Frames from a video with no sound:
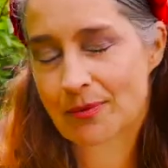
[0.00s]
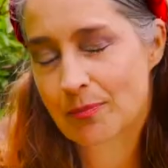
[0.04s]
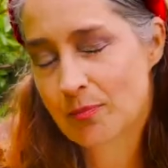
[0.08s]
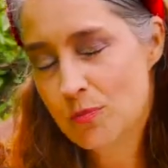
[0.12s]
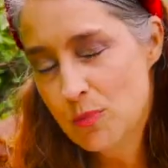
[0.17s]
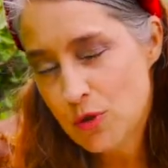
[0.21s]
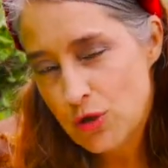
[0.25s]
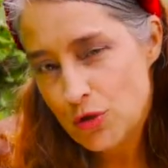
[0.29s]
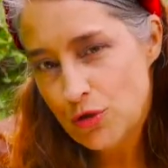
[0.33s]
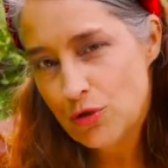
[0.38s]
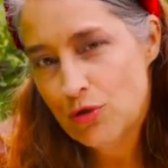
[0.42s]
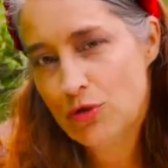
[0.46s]

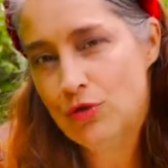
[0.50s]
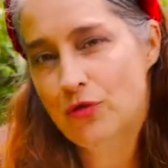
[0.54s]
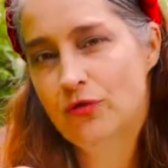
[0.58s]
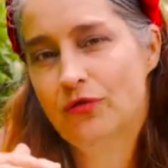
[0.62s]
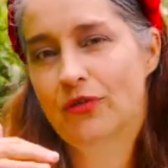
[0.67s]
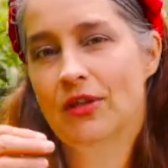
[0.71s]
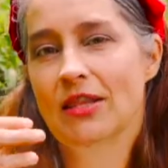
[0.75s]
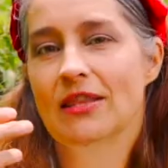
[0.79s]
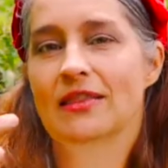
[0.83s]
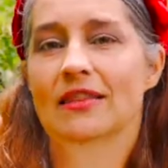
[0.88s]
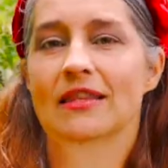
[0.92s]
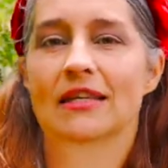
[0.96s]
move
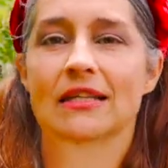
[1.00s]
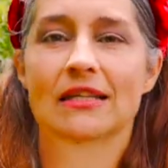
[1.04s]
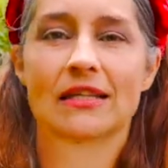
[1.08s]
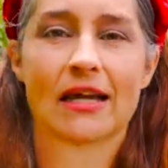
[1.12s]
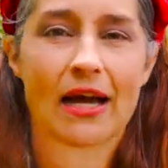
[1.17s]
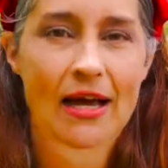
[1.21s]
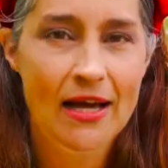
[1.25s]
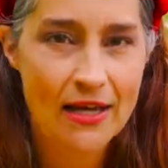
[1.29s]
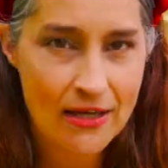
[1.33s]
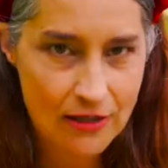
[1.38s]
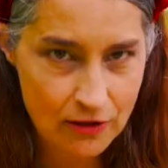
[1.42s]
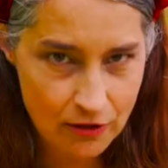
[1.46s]
the
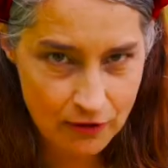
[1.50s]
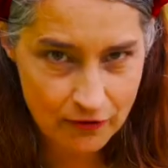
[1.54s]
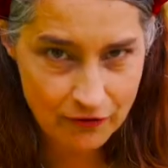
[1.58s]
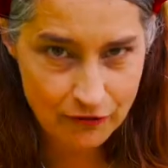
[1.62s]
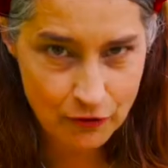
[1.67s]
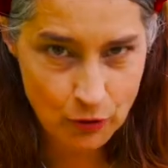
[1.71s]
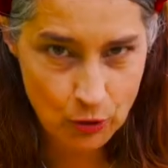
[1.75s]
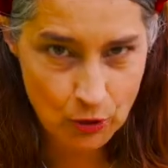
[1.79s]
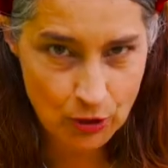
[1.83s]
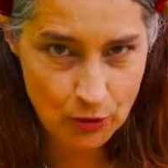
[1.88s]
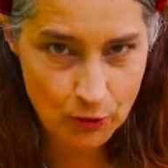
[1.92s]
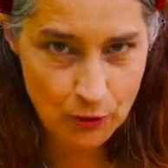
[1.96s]
dial
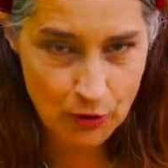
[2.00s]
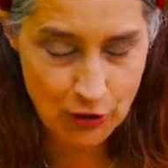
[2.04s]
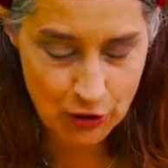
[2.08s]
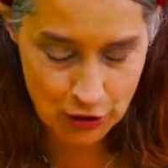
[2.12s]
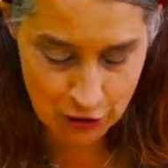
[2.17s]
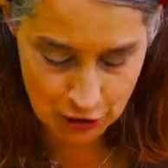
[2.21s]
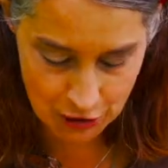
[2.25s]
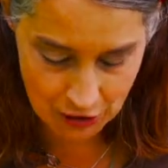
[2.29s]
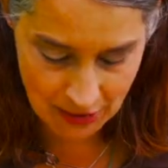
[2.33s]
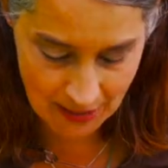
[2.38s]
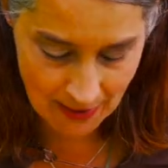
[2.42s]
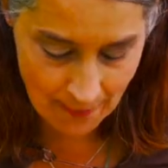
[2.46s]

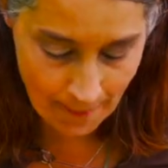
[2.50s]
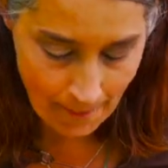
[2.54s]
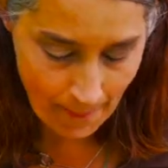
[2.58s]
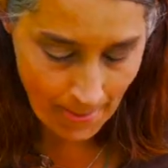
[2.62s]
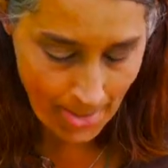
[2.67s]
forward.